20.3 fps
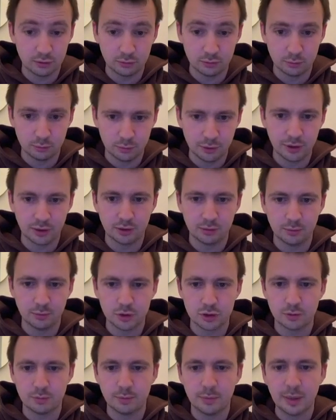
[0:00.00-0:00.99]
to bring the
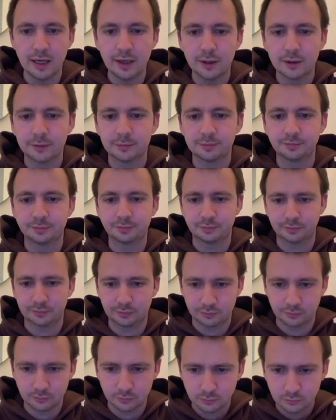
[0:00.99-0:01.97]
bishop back
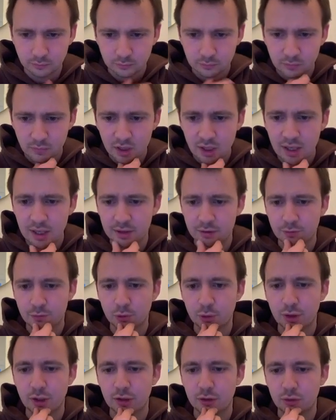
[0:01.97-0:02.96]
and
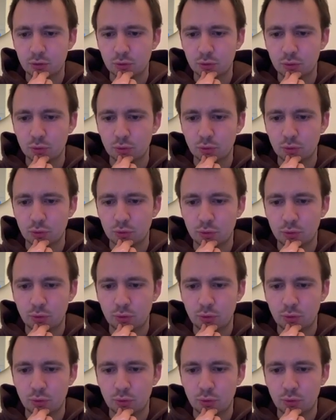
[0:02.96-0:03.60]
forget to